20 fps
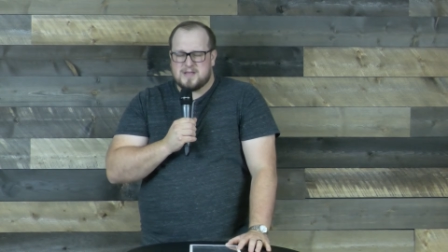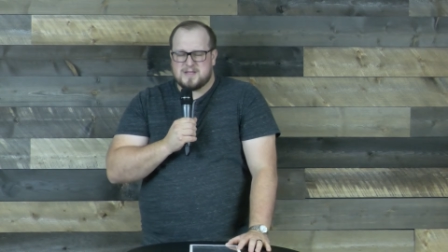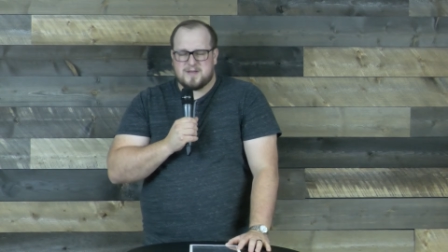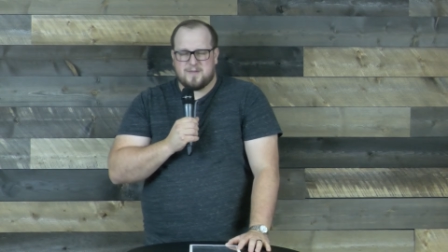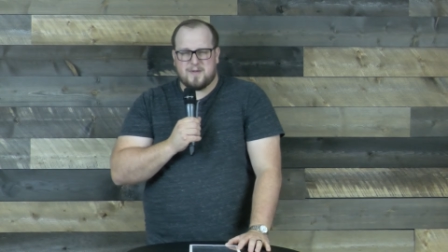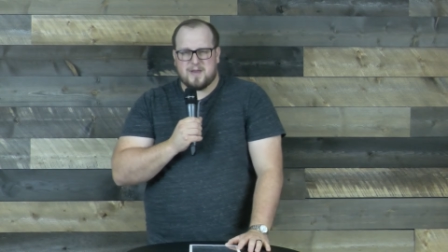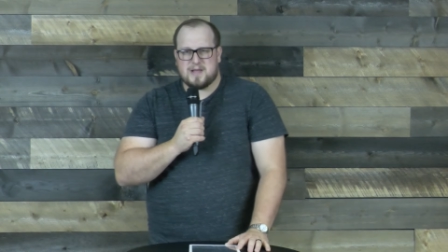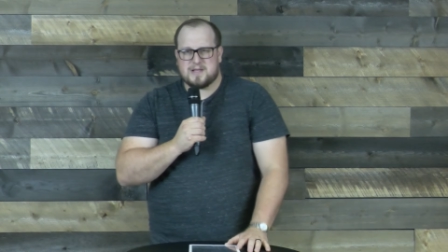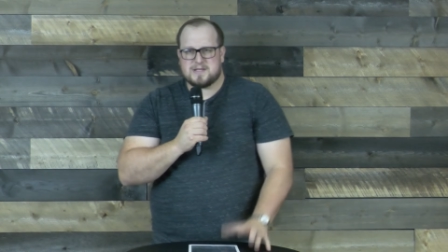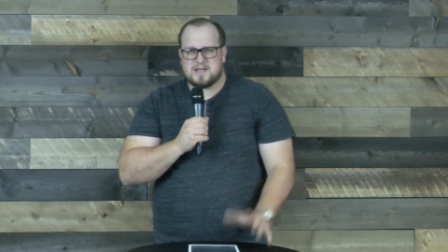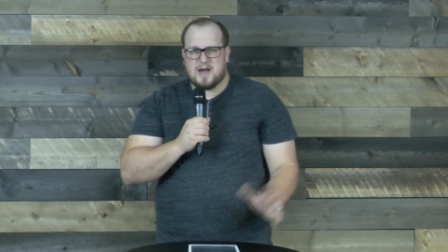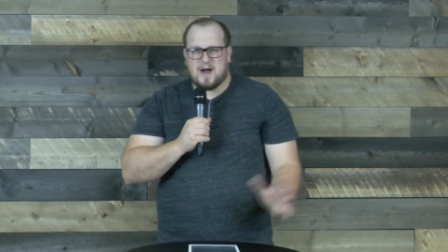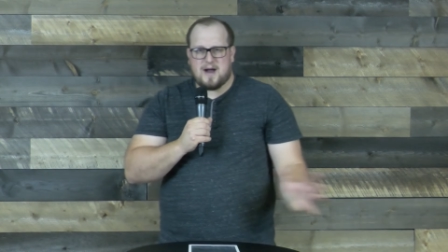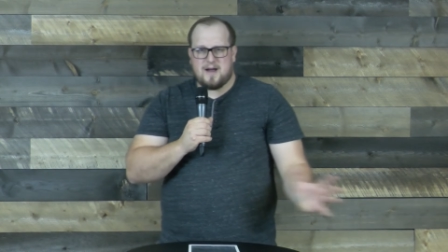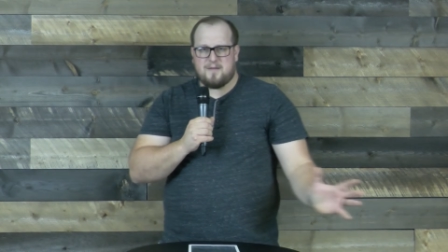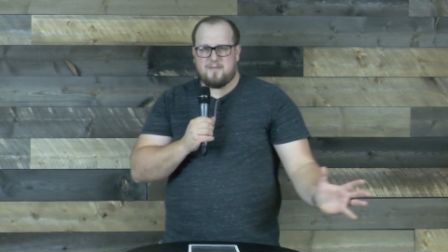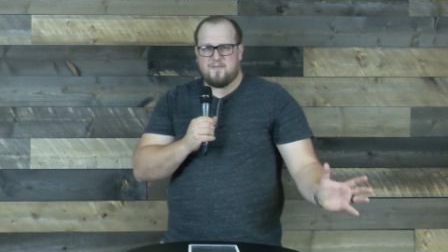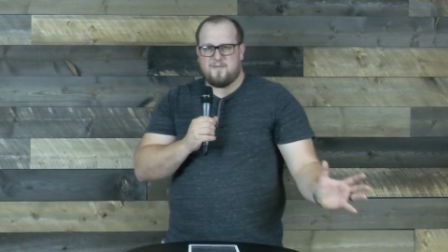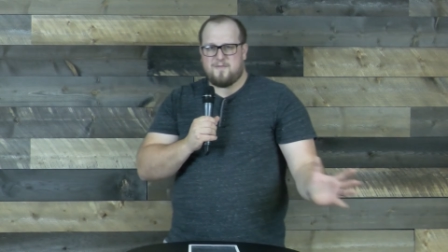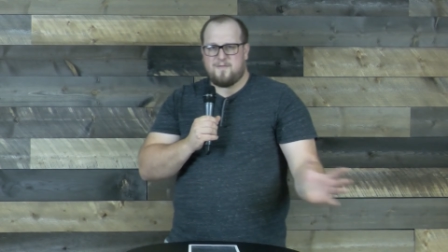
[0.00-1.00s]
someone gets
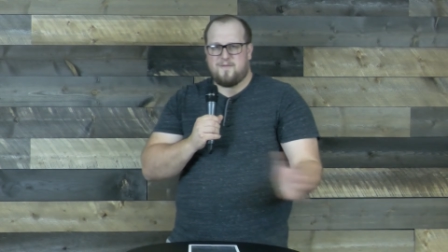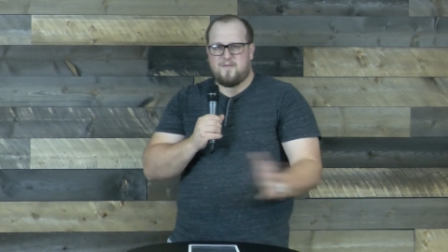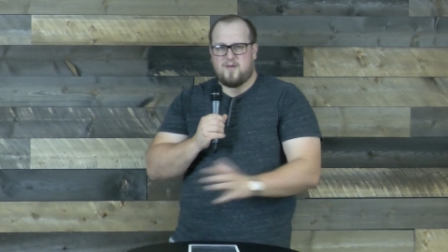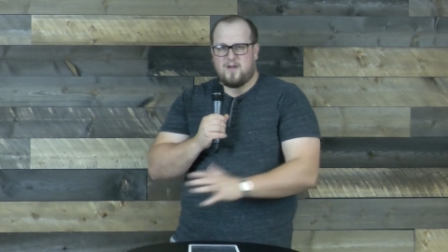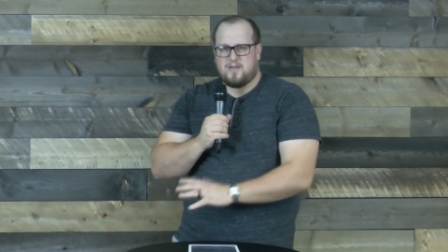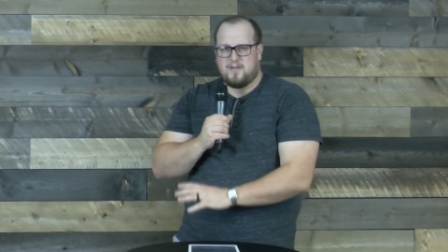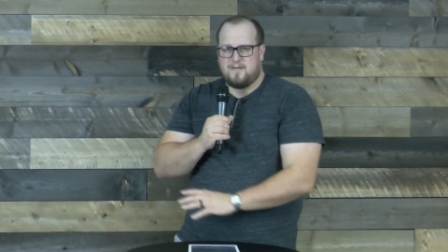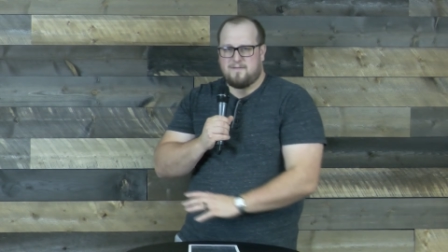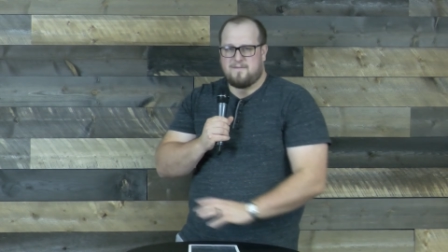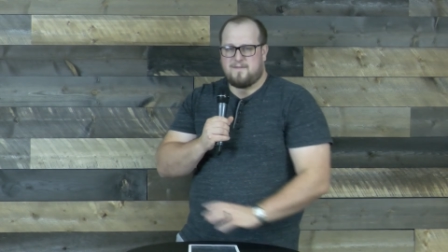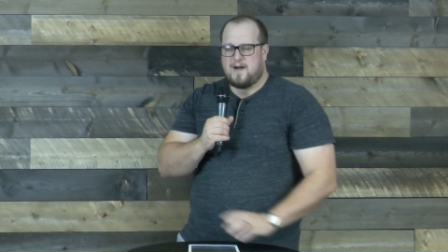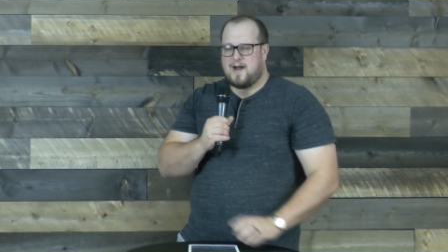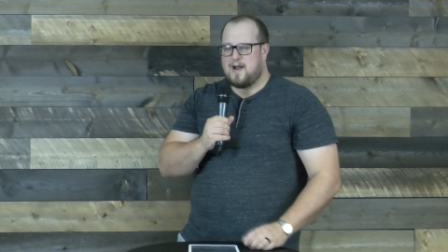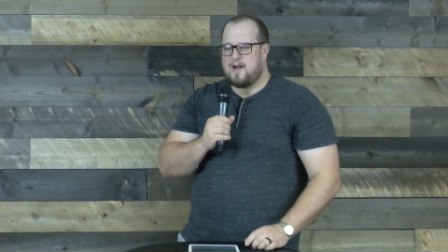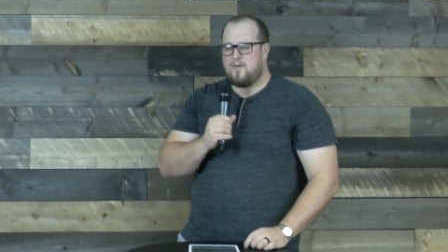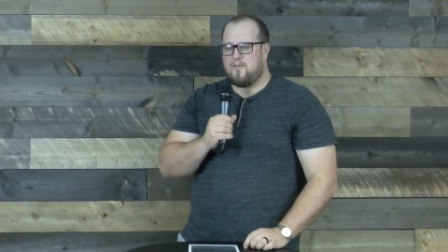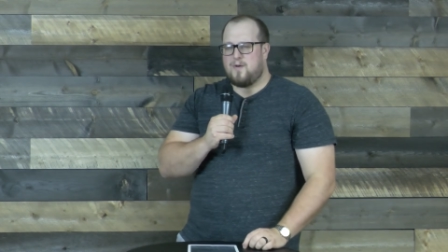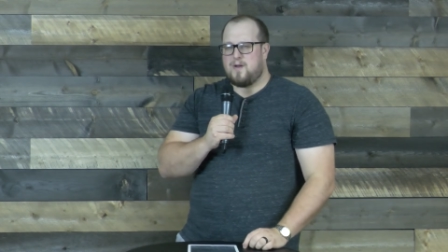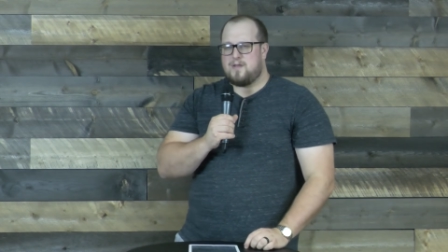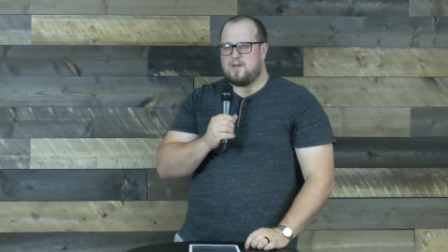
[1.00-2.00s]
caught in friendly
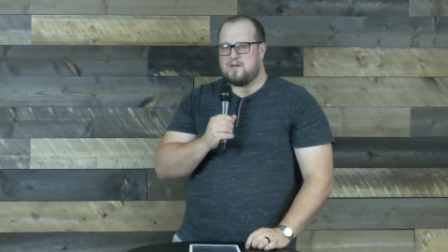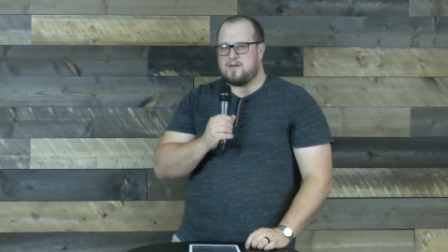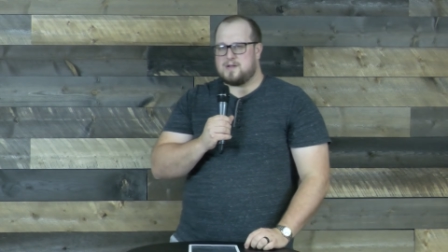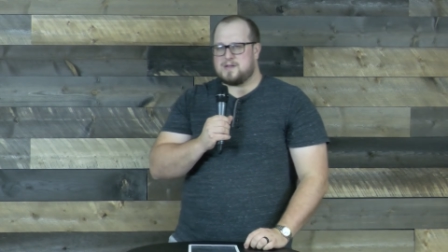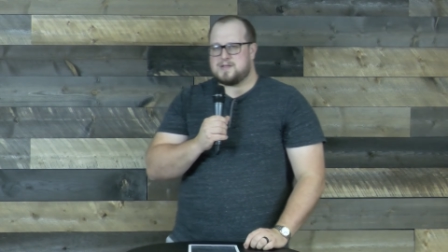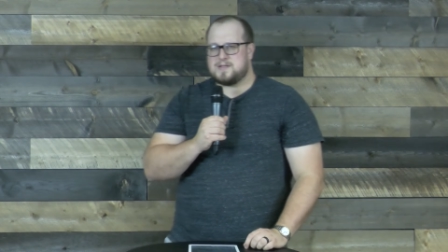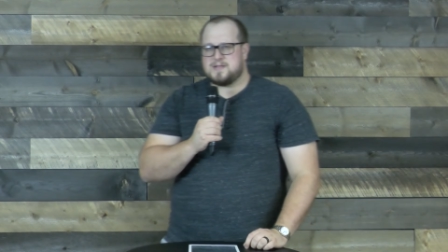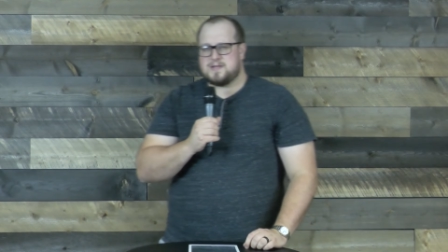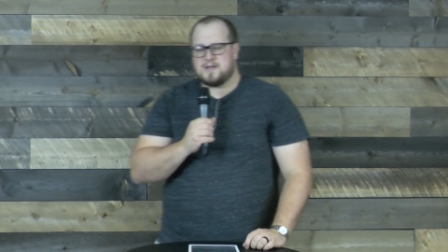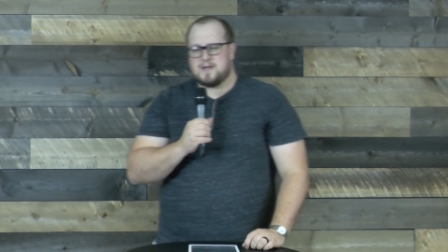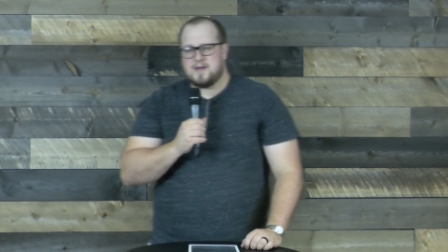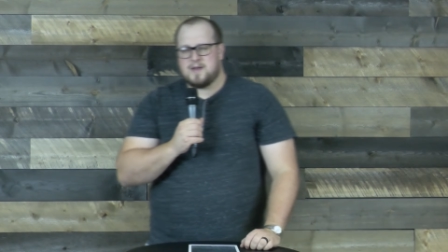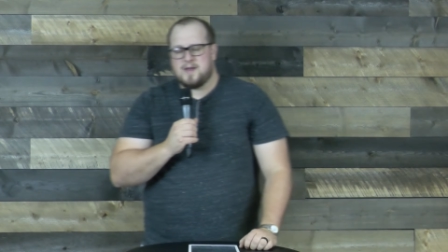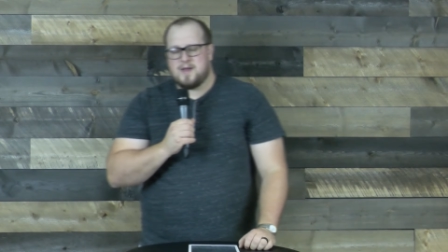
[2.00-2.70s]
fire, whether it's